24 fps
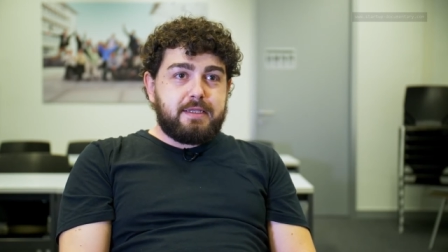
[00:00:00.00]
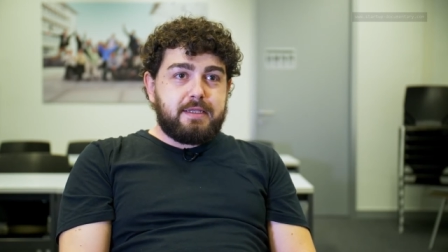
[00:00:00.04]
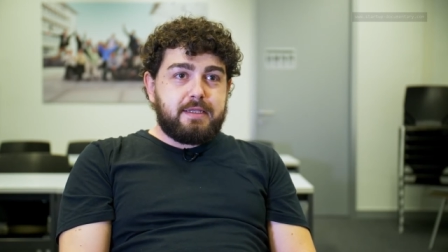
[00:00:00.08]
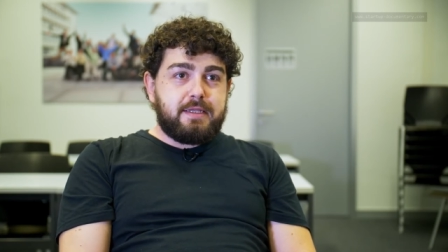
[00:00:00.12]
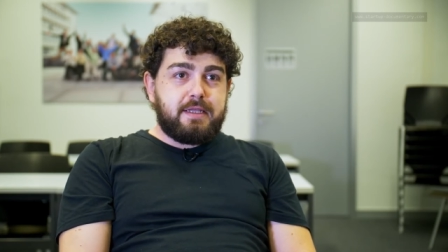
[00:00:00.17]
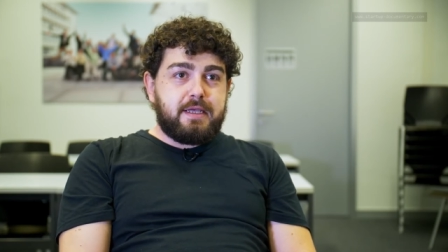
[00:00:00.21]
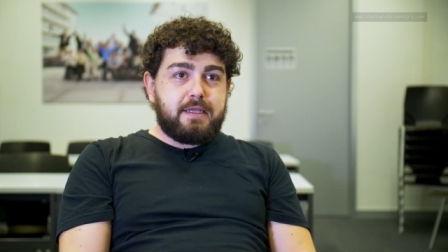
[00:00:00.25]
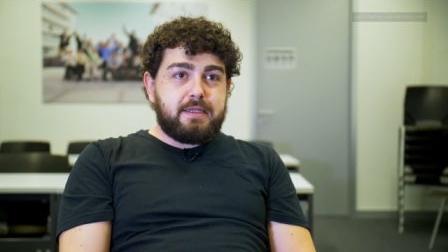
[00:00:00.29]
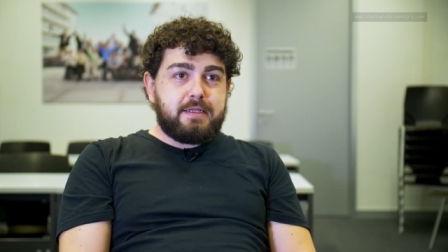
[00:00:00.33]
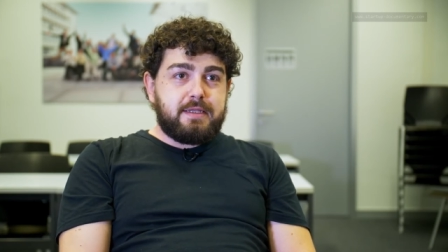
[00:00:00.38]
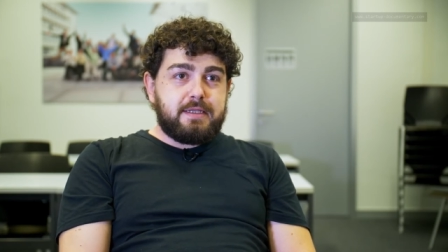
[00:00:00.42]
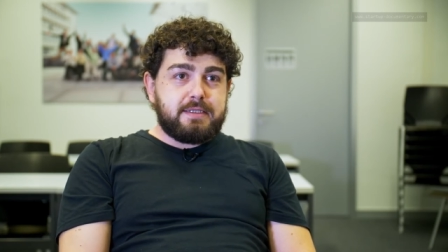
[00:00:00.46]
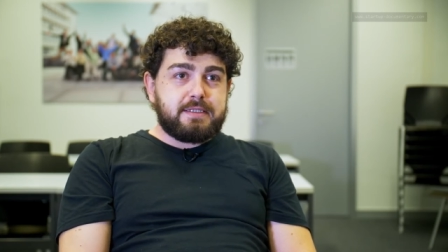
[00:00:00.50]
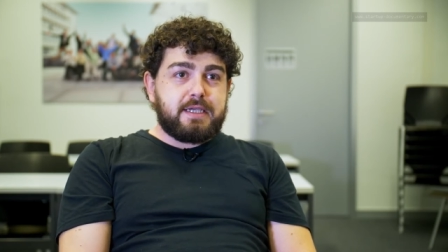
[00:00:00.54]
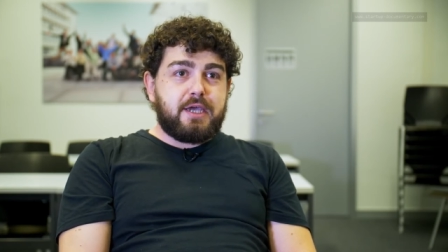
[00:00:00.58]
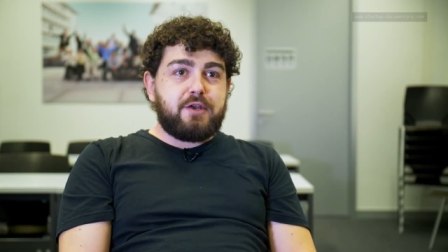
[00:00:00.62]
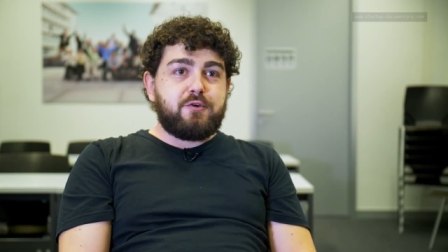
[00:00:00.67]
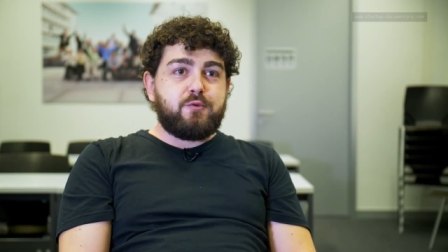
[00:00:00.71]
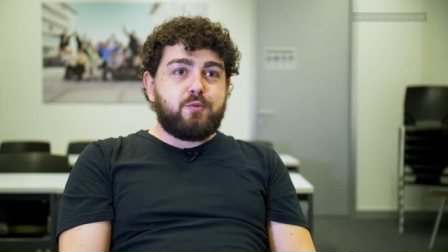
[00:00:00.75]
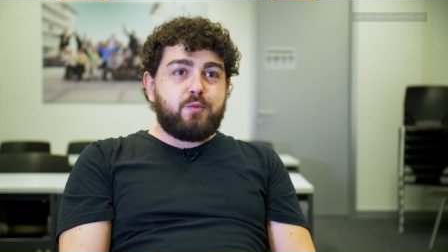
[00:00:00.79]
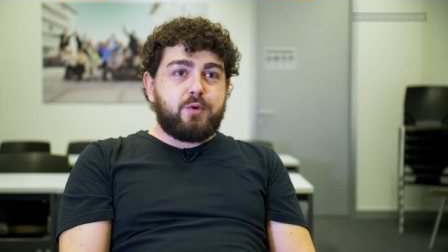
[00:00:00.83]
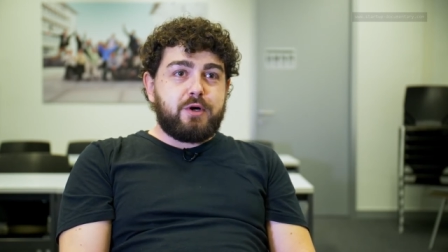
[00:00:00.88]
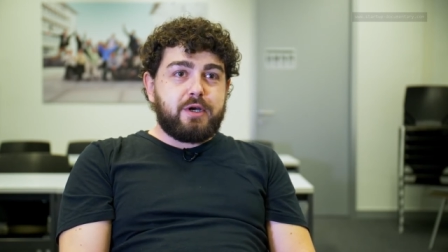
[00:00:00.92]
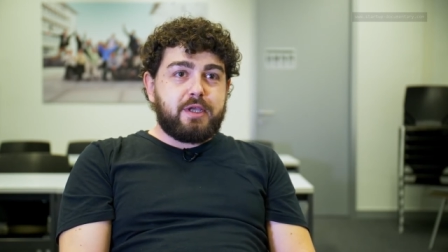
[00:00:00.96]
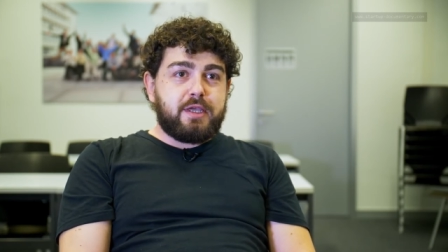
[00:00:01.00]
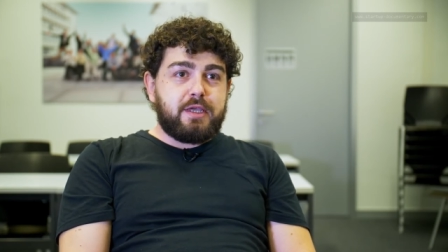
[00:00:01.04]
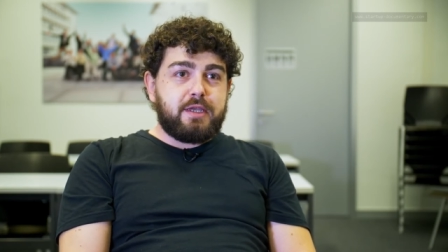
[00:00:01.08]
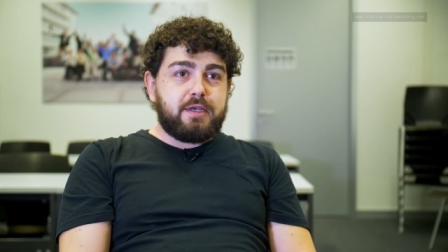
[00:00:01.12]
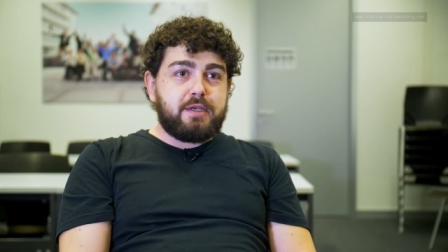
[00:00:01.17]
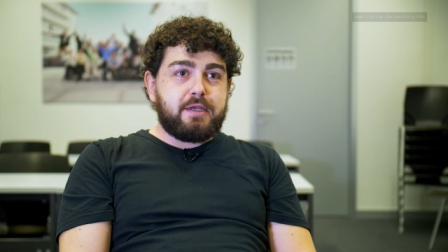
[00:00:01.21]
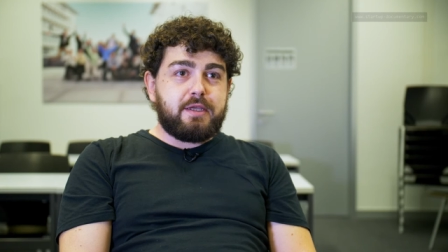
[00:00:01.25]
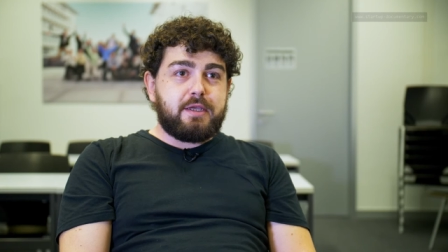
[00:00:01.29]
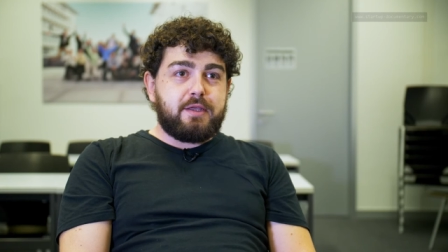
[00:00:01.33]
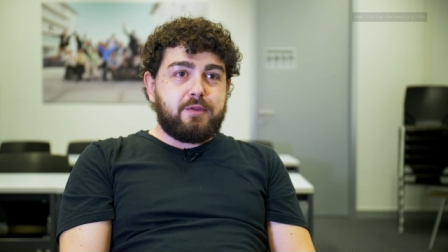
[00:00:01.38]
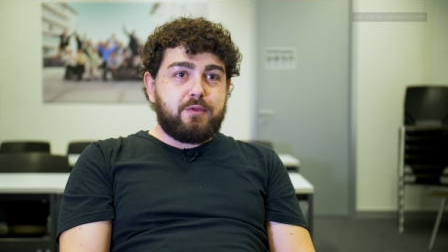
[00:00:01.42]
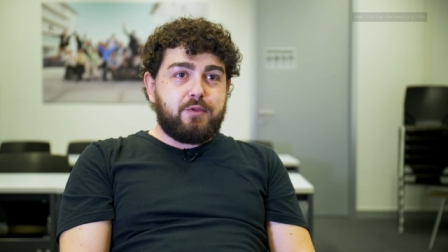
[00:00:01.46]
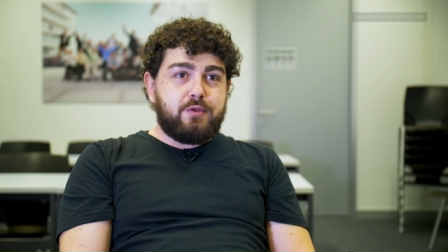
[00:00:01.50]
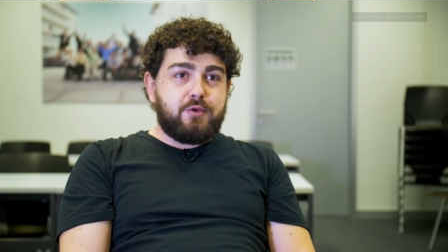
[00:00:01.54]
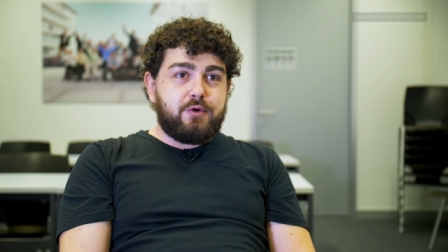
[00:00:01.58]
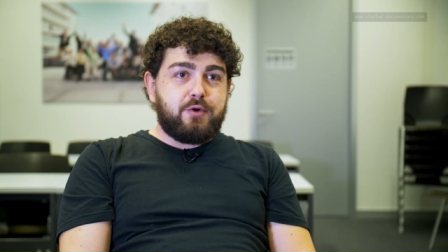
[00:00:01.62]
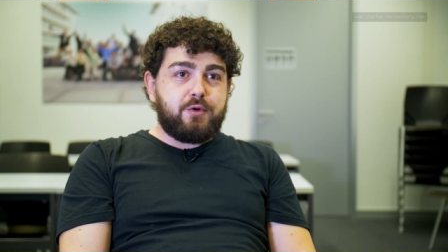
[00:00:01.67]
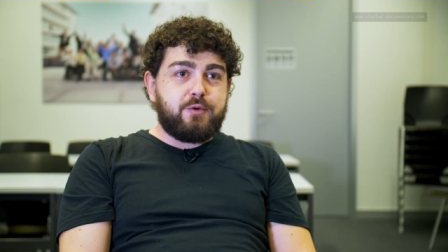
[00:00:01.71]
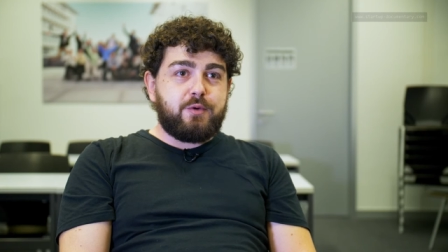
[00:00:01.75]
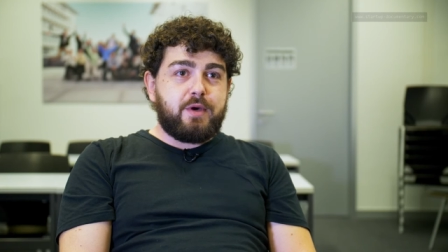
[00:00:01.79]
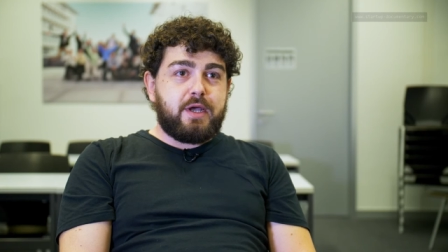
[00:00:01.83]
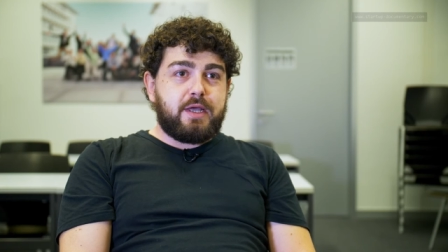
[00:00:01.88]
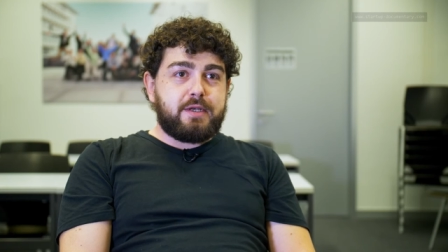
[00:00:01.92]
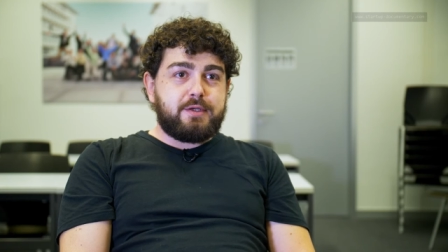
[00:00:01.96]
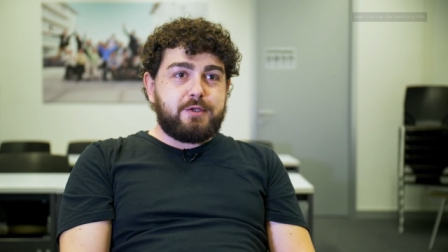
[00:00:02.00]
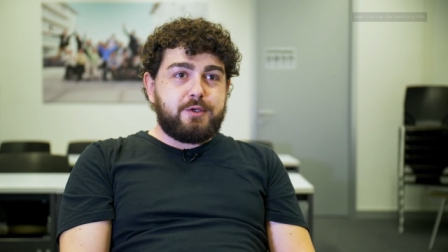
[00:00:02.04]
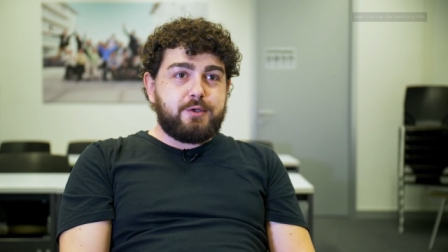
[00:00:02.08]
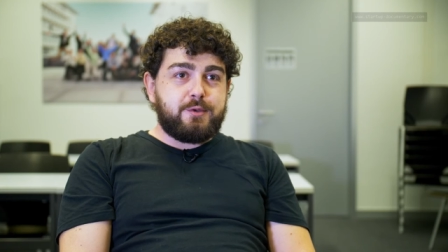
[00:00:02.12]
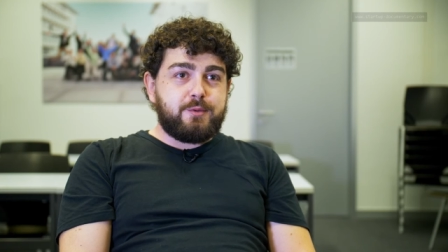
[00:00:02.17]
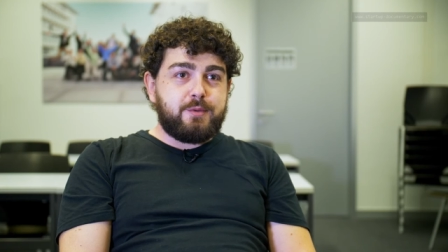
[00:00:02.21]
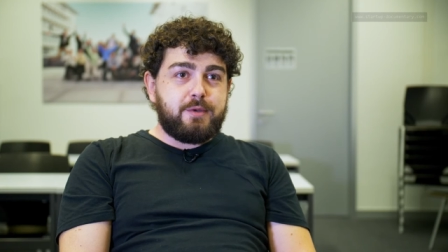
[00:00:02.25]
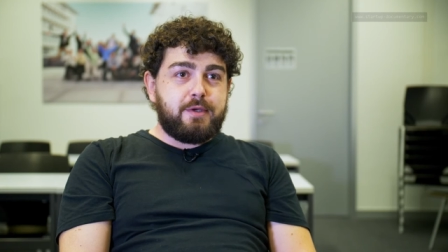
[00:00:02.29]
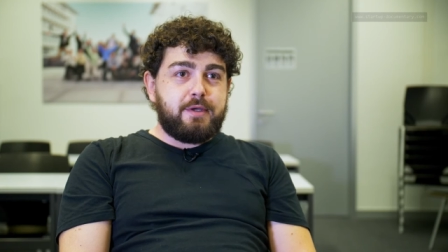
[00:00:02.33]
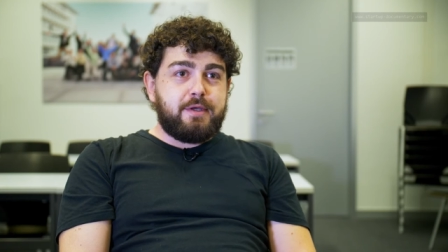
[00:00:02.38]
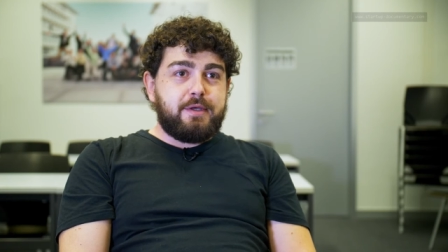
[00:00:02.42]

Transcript: that this kind of work can, can throw at you.